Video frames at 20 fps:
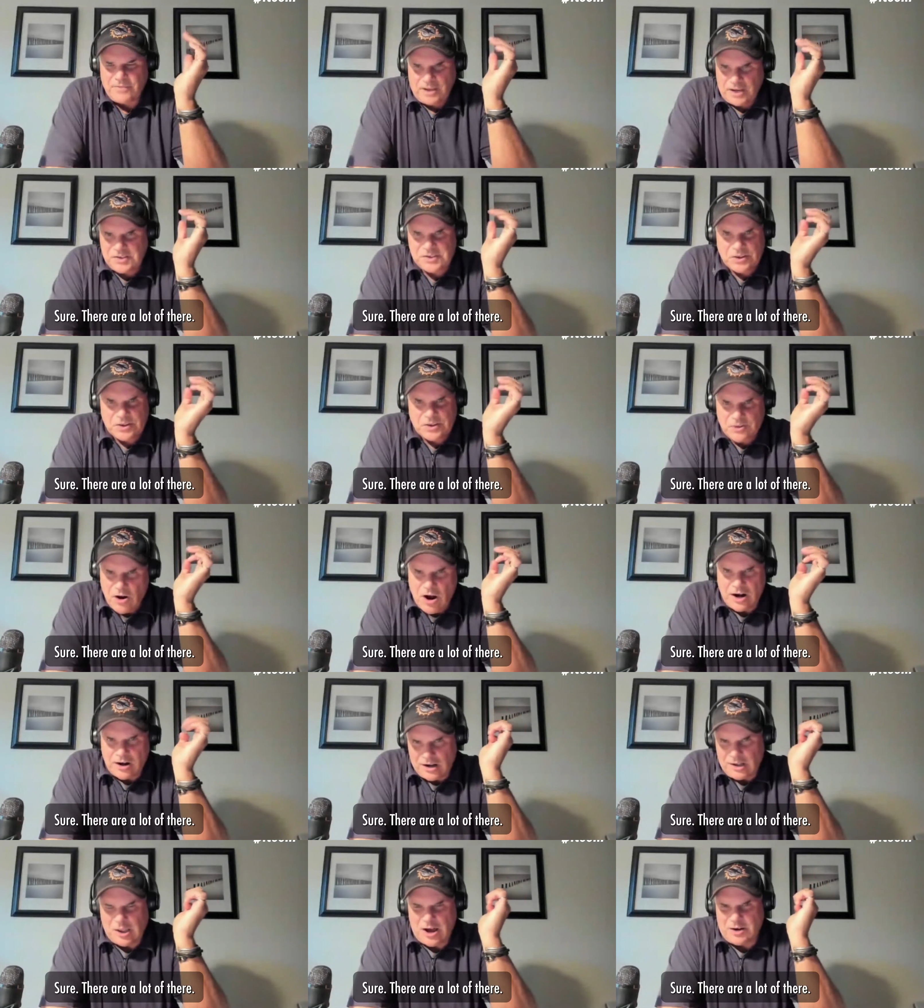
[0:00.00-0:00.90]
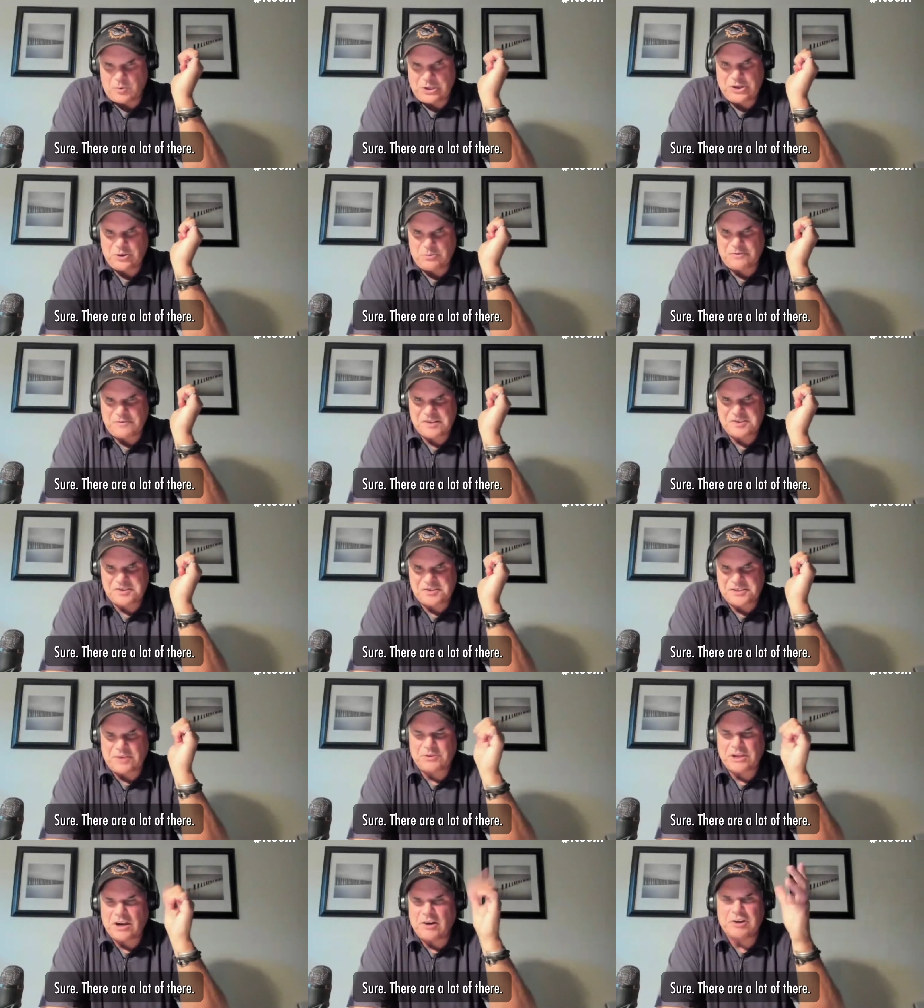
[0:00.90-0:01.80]
Sure. There are a lot of
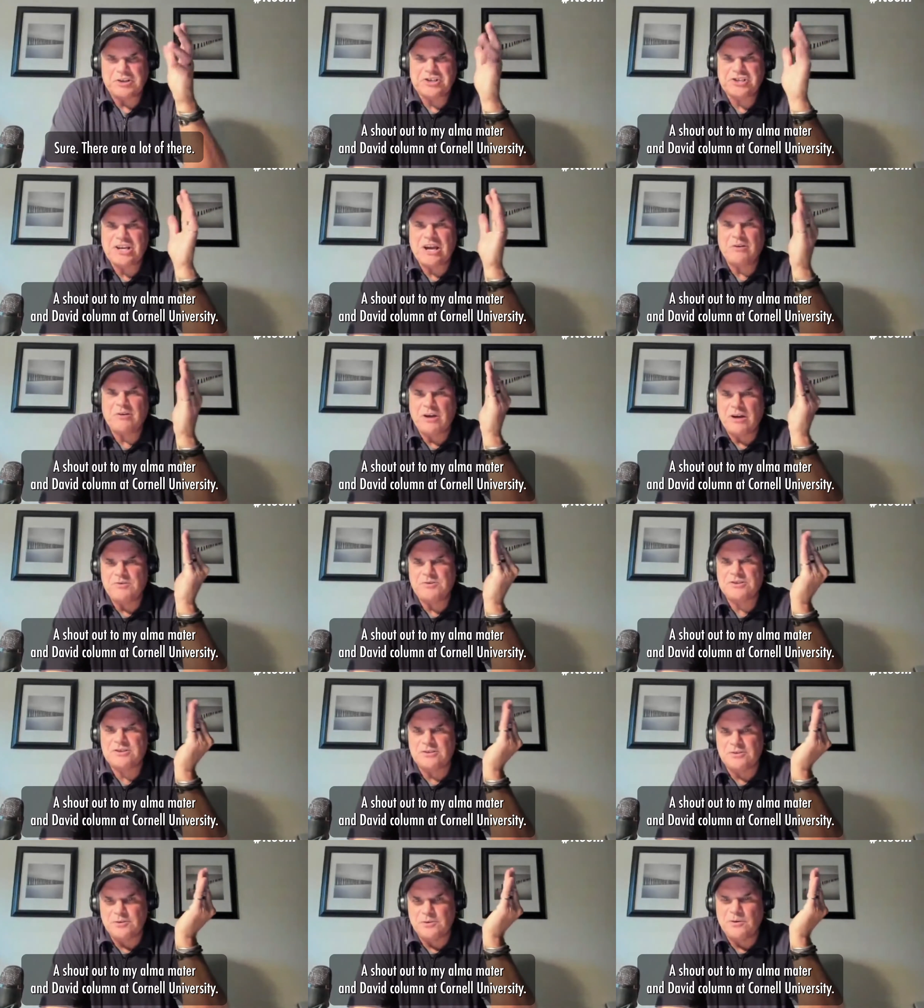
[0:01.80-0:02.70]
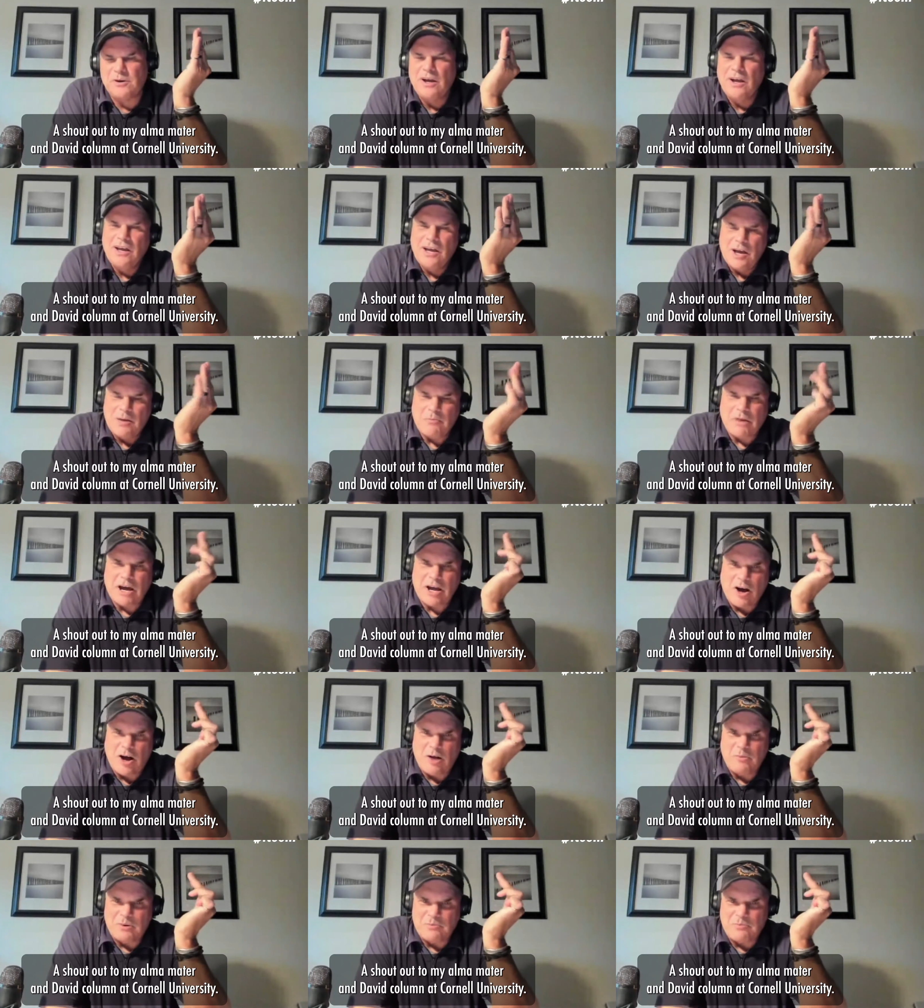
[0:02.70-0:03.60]
real. There a shout out to
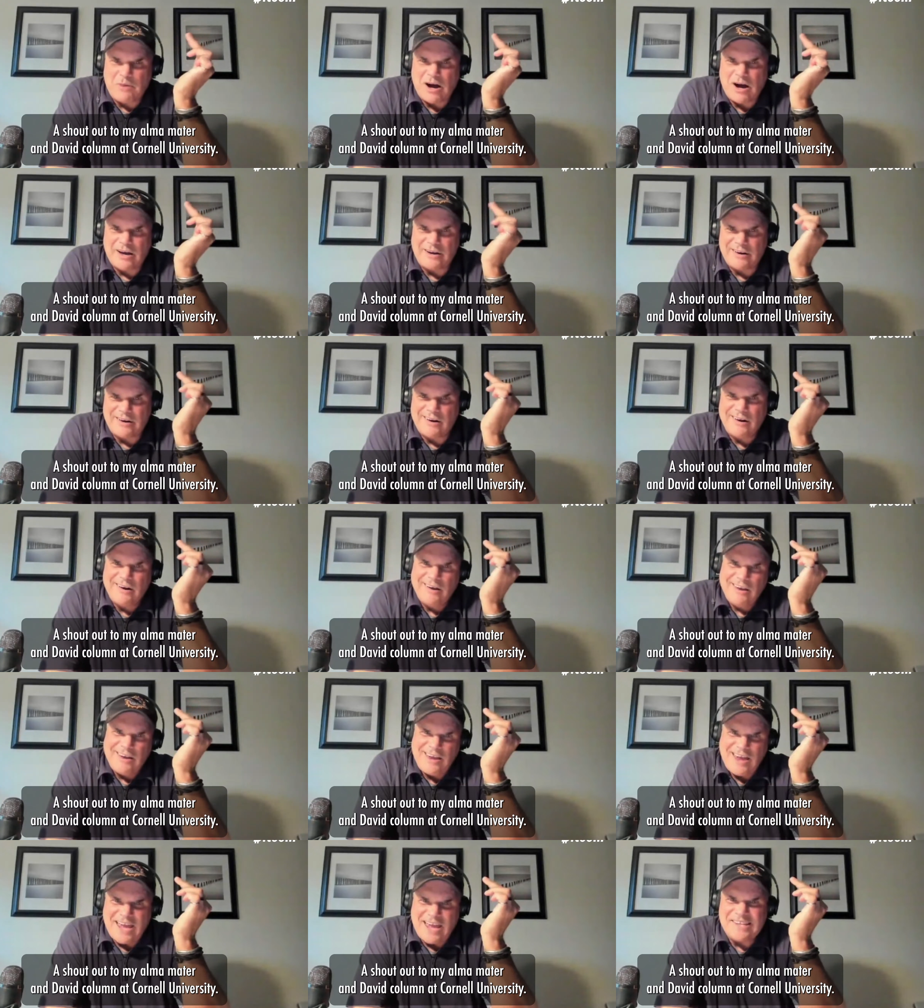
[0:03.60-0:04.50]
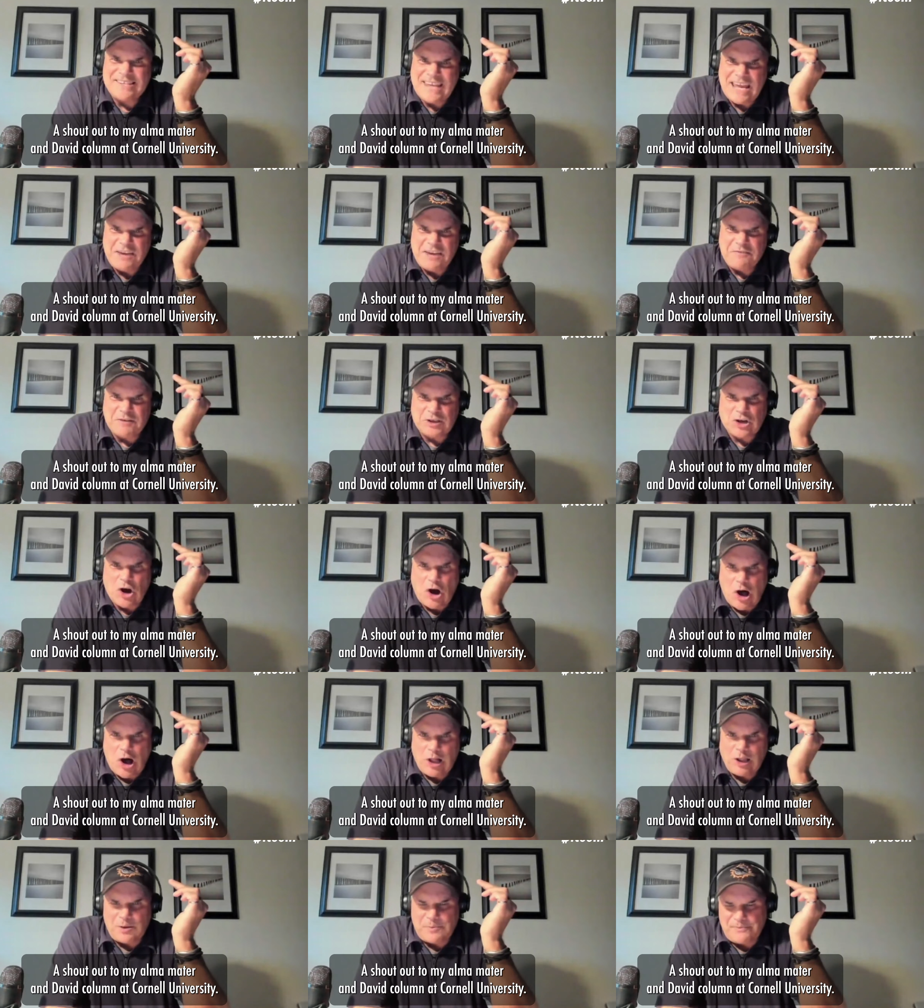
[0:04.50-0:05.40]
my alma mater, and David
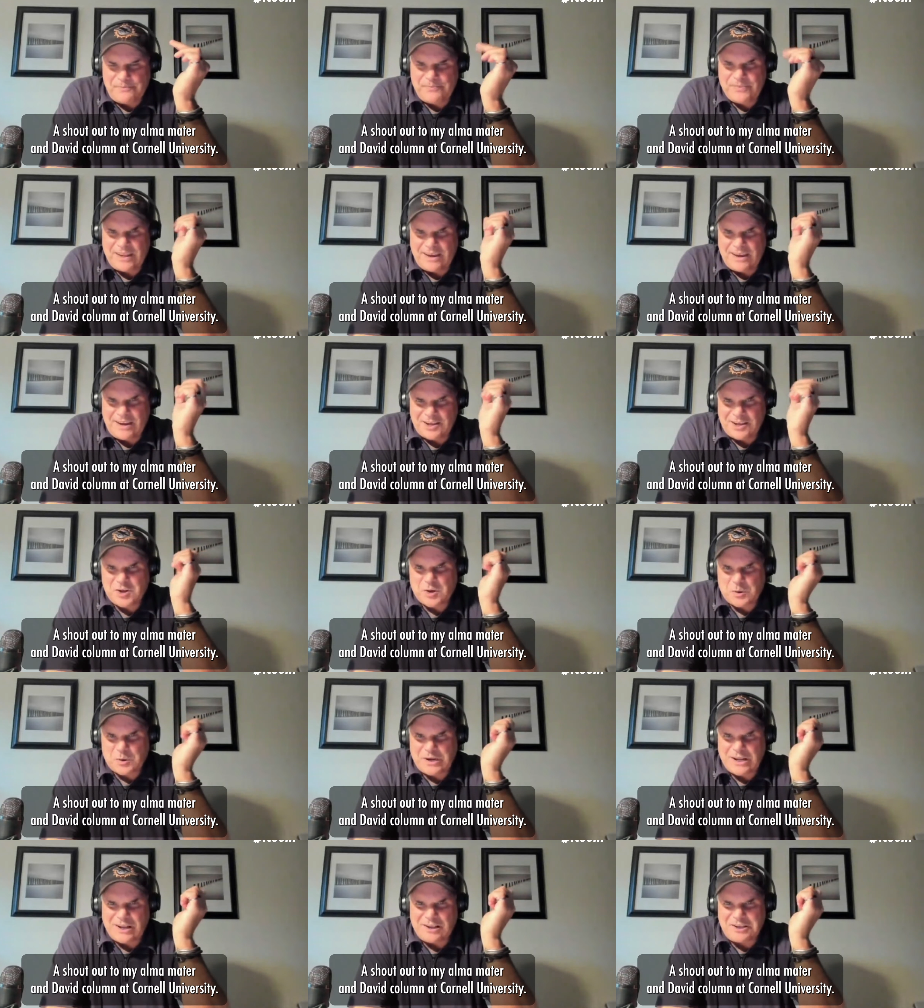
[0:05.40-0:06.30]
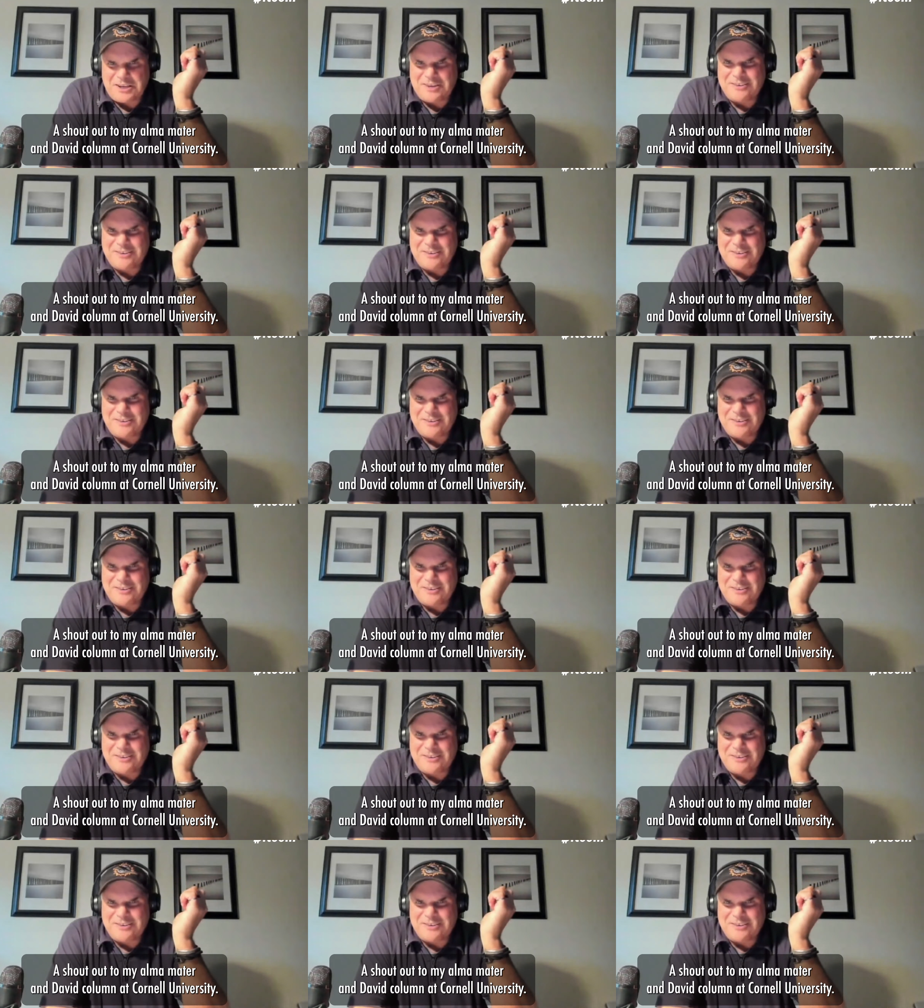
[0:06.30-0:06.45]
Collum at Cornell